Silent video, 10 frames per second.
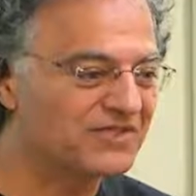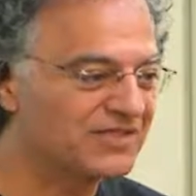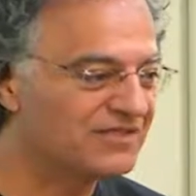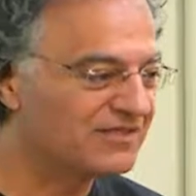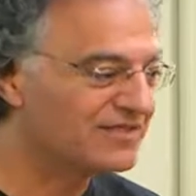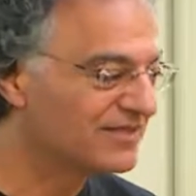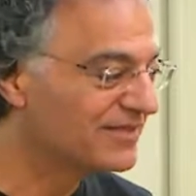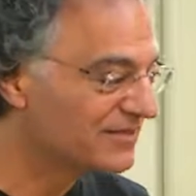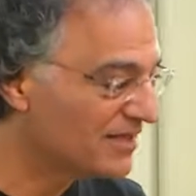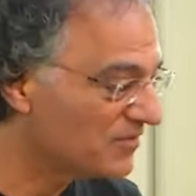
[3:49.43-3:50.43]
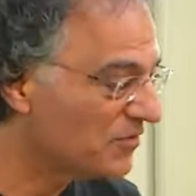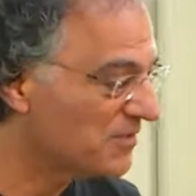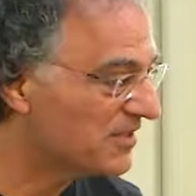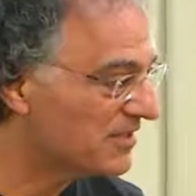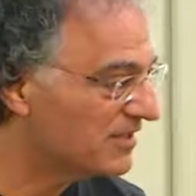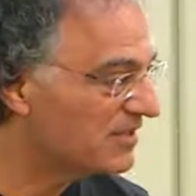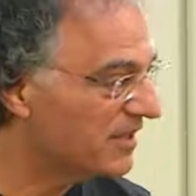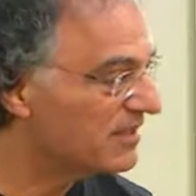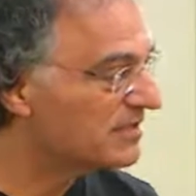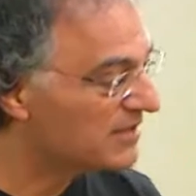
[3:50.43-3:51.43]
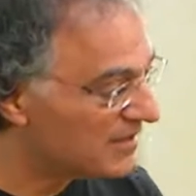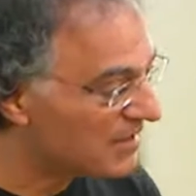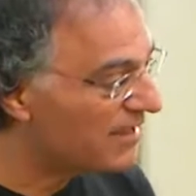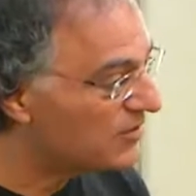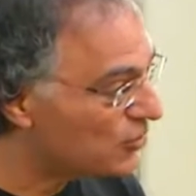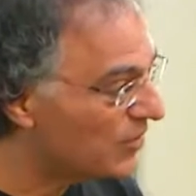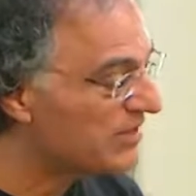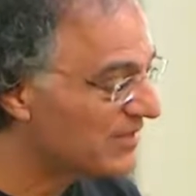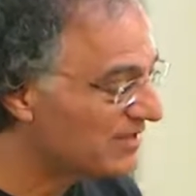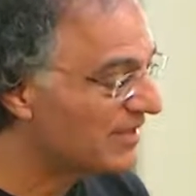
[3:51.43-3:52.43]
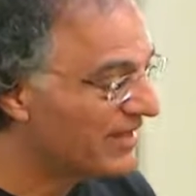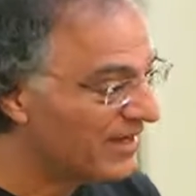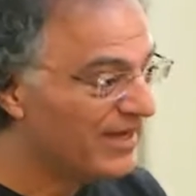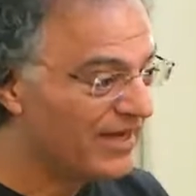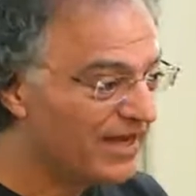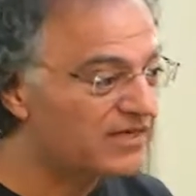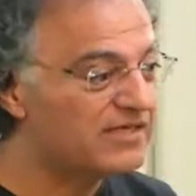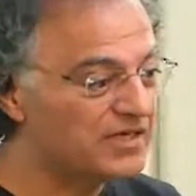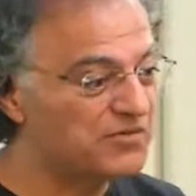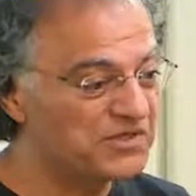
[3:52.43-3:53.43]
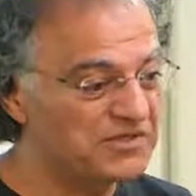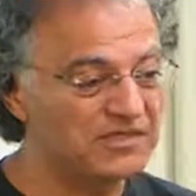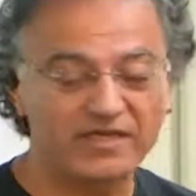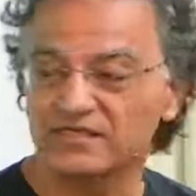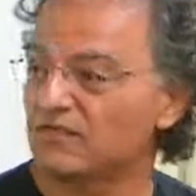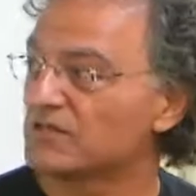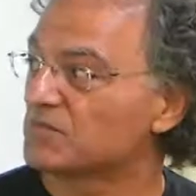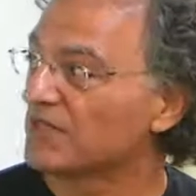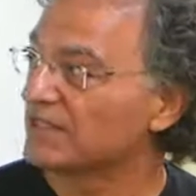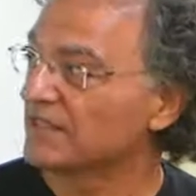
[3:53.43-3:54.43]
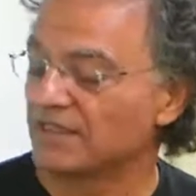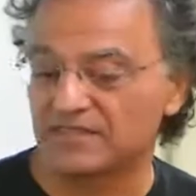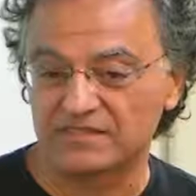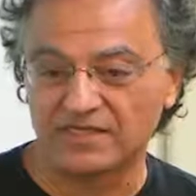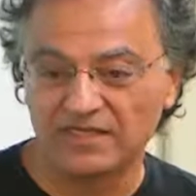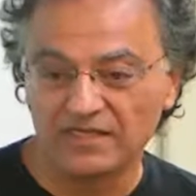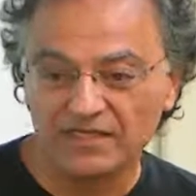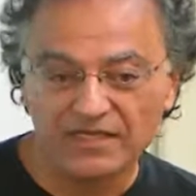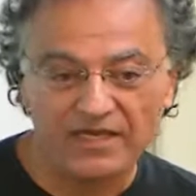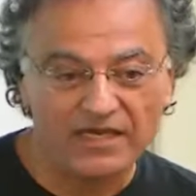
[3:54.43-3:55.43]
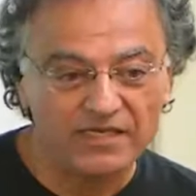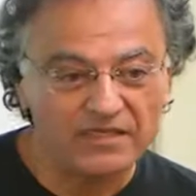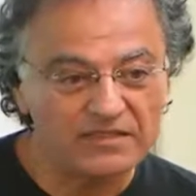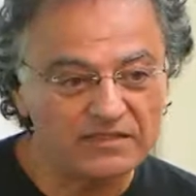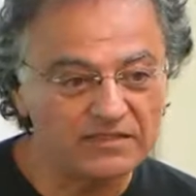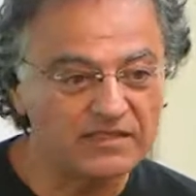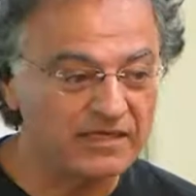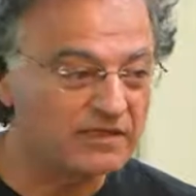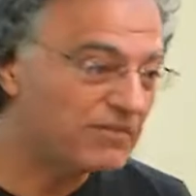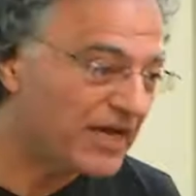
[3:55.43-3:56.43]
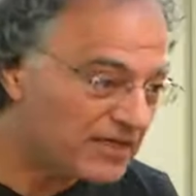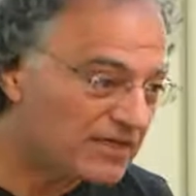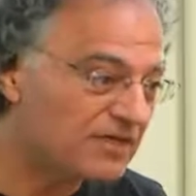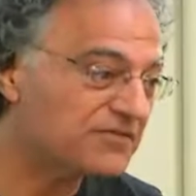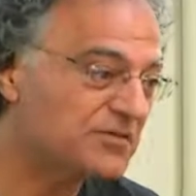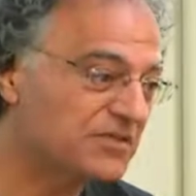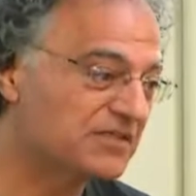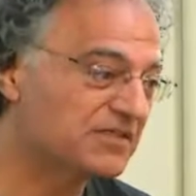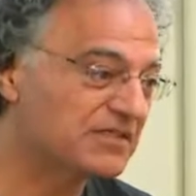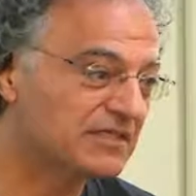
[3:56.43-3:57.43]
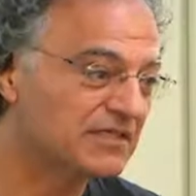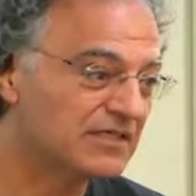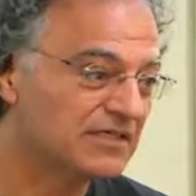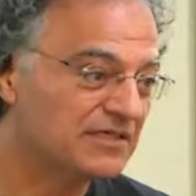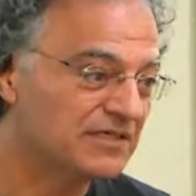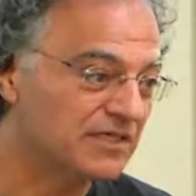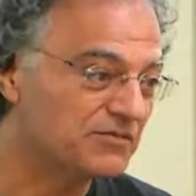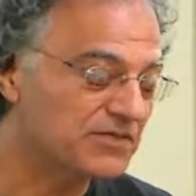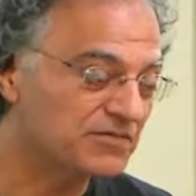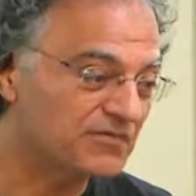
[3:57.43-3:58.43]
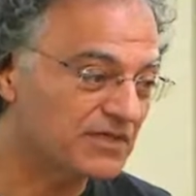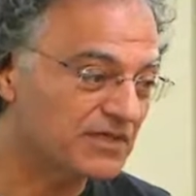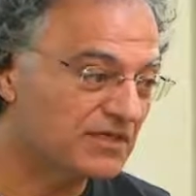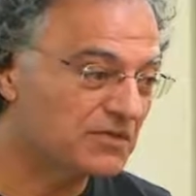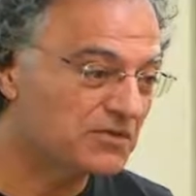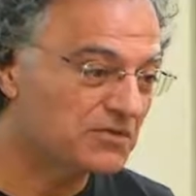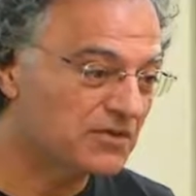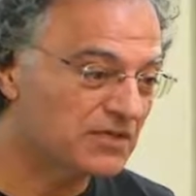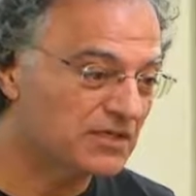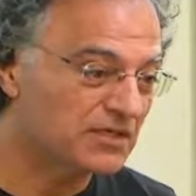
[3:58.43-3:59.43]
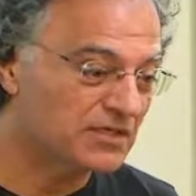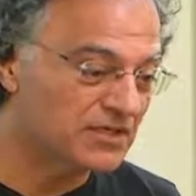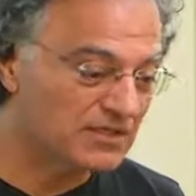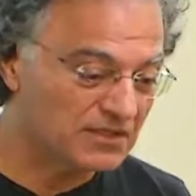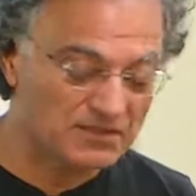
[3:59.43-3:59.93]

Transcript: these transformers, his his design choices as he was as he was building these. Um, in the panel afterwards, it was, you know, uh, uh